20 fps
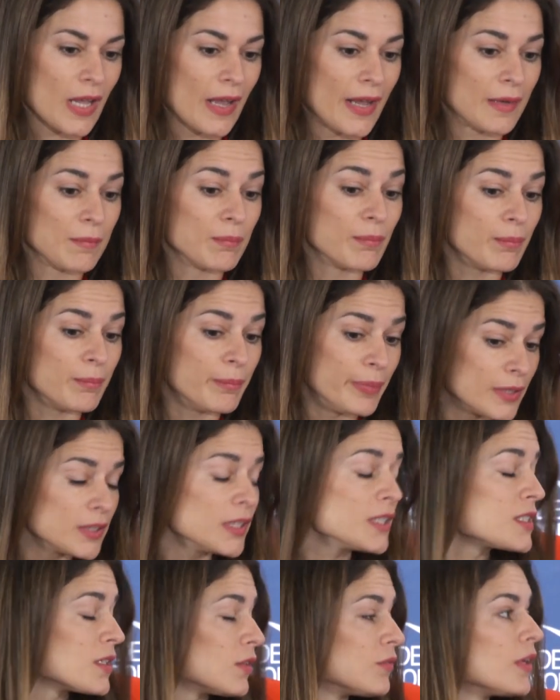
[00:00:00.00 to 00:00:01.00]
And
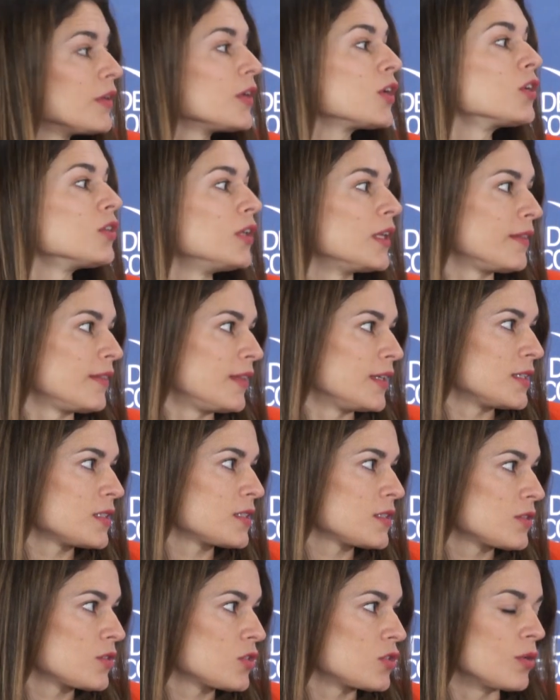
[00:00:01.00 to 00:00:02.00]
buildings are very good at this.
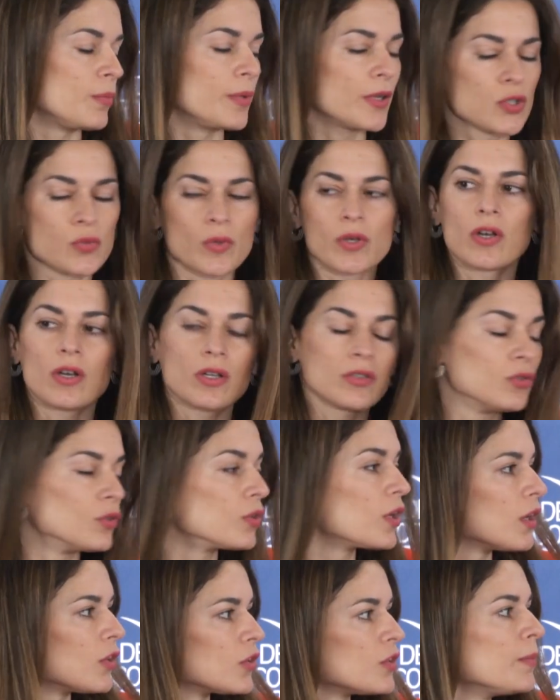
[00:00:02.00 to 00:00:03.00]
So because we're going to
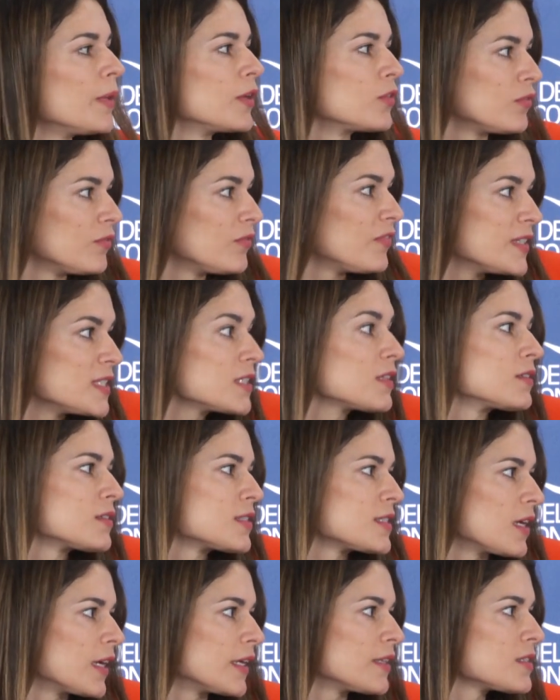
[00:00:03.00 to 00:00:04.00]
talk a lot about physical
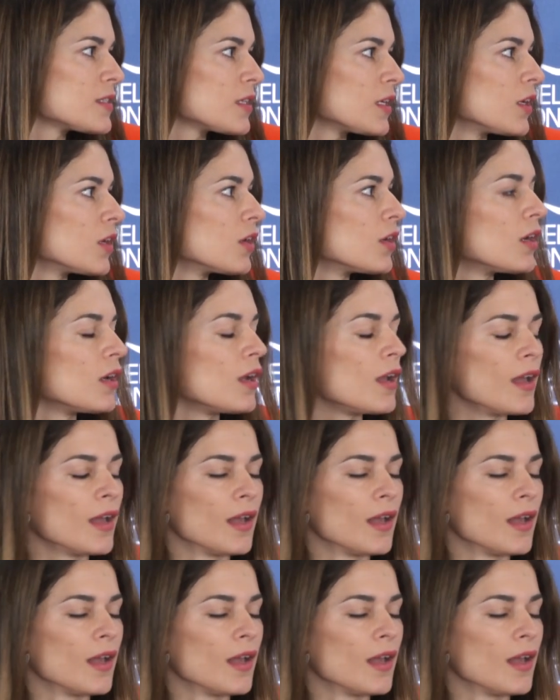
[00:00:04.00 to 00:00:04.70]
sites here,